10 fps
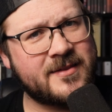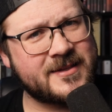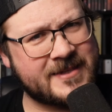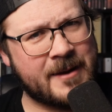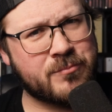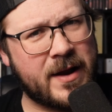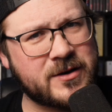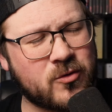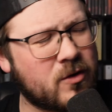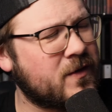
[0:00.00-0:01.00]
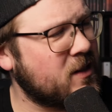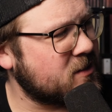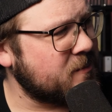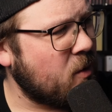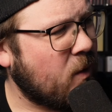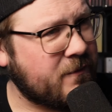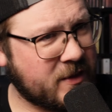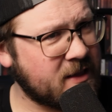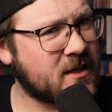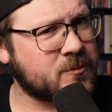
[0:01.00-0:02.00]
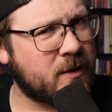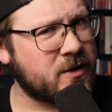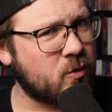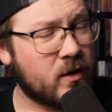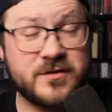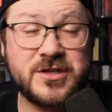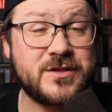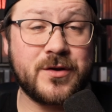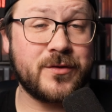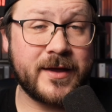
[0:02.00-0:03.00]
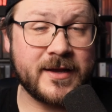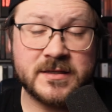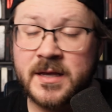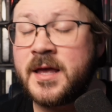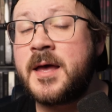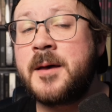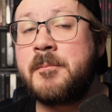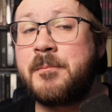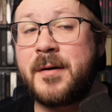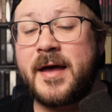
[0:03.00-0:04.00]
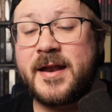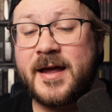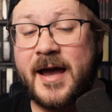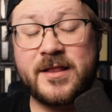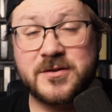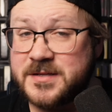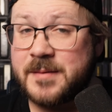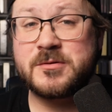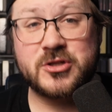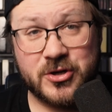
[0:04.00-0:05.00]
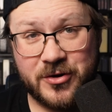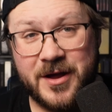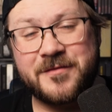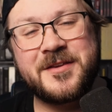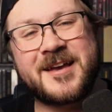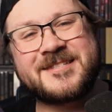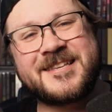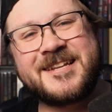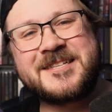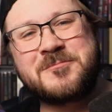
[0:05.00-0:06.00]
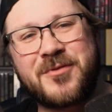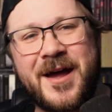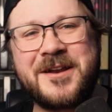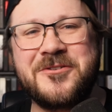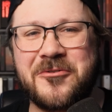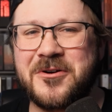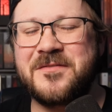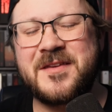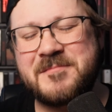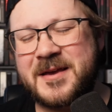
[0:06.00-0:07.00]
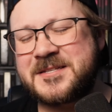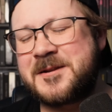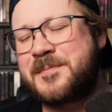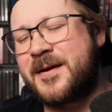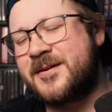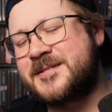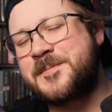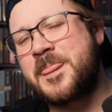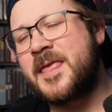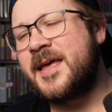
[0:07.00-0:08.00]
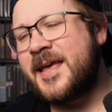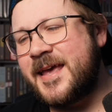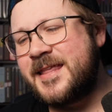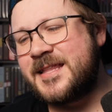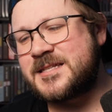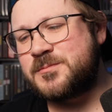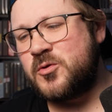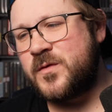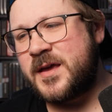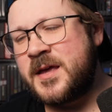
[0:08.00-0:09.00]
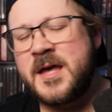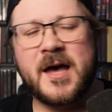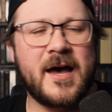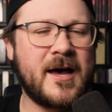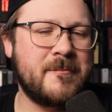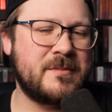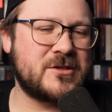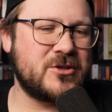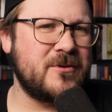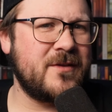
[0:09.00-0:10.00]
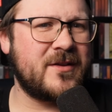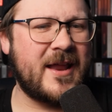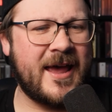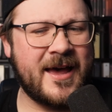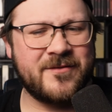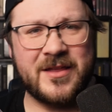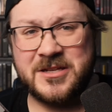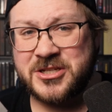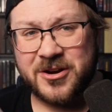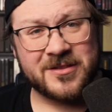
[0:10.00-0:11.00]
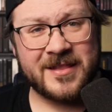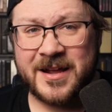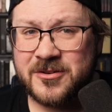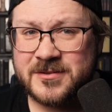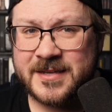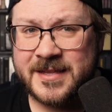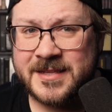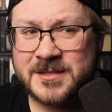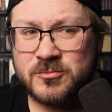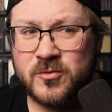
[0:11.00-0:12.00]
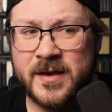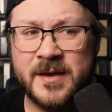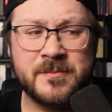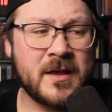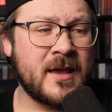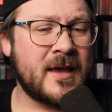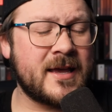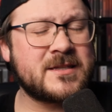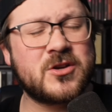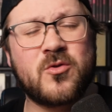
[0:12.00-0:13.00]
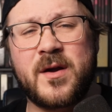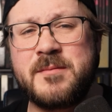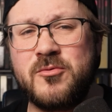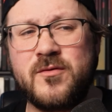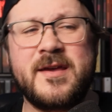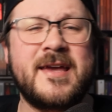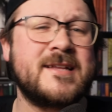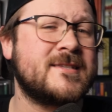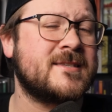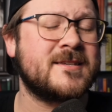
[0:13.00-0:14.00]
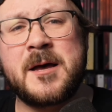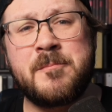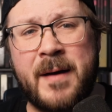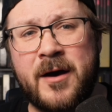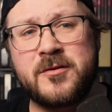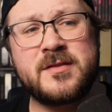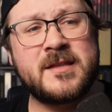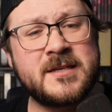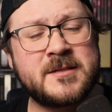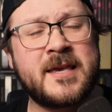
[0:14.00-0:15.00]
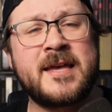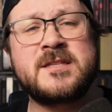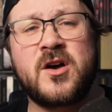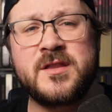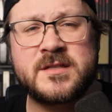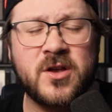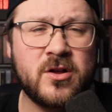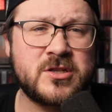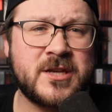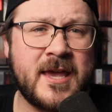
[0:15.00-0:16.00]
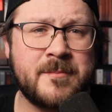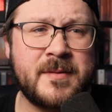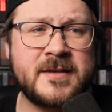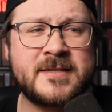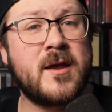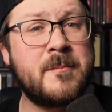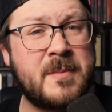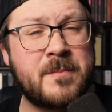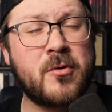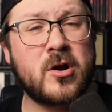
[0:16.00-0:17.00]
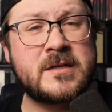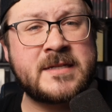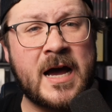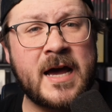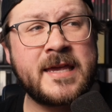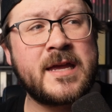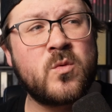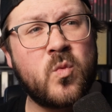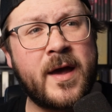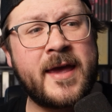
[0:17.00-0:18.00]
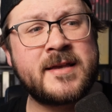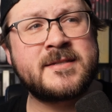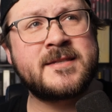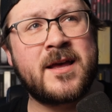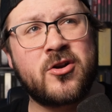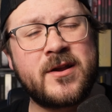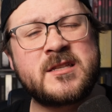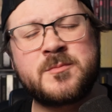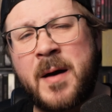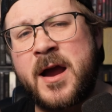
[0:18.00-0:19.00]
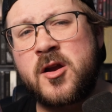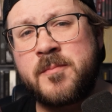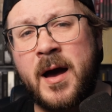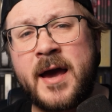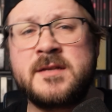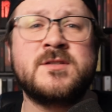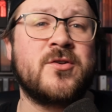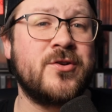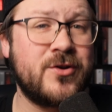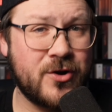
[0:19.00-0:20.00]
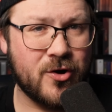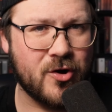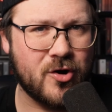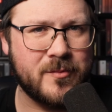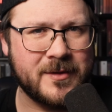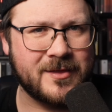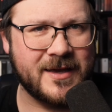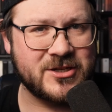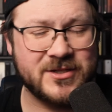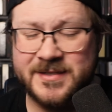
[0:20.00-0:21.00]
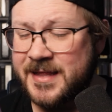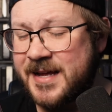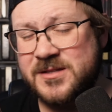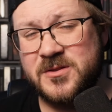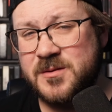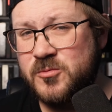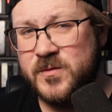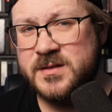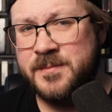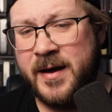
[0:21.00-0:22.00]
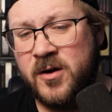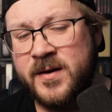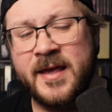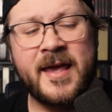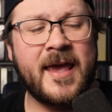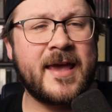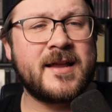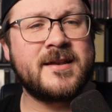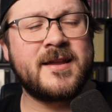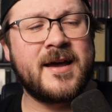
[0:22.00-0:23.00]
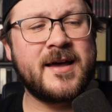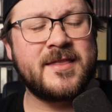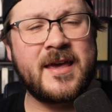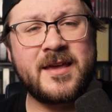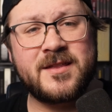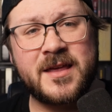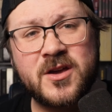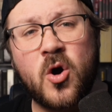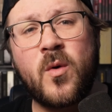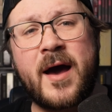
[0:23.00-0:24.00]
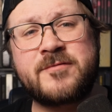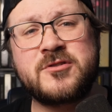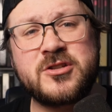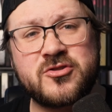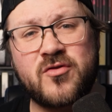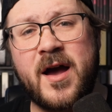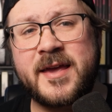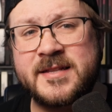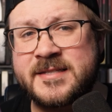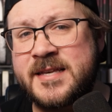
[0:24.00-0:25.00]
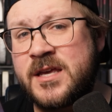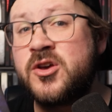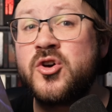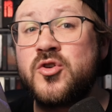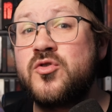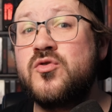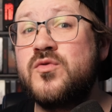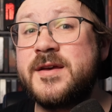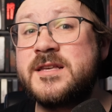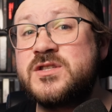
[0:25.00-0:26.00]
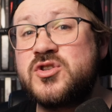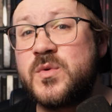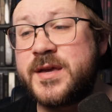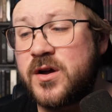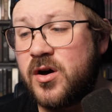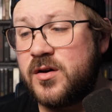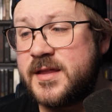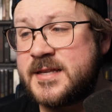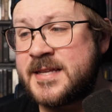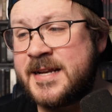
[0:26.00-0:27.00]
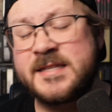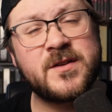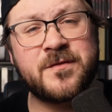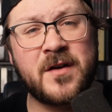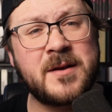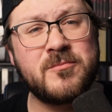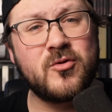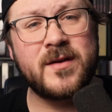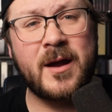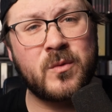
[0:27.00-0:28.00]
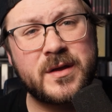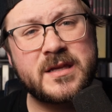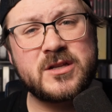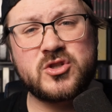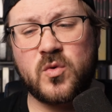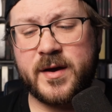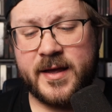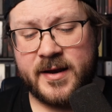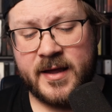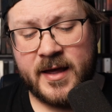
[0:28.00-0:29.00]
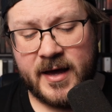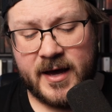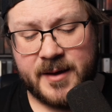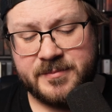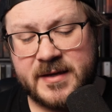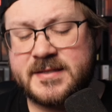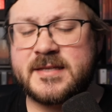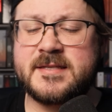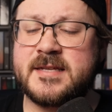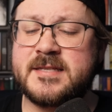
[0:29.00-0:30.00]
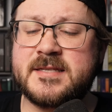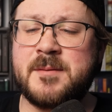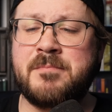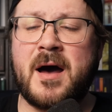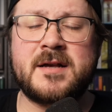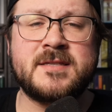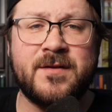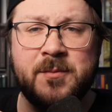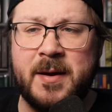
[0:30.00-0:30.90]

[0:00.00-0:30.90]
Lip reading: Is that Brad Dourif? And I looked at my wife. I think that's Brad Dourif. She didn't know who that is. But I looked it up, and sure enough, yes, it is Brad Dourif. He makes an appearance in this movie. But you even have like Jared Leto's in this movie. It's a great movie. It's about these kids on this college campus, and people are dying in ways that are inspired by certain urban legends. And that's what the movie's about. And they go after to try and see who is doing all this. And it's a fun movie. I really enjoy it. This is the box set from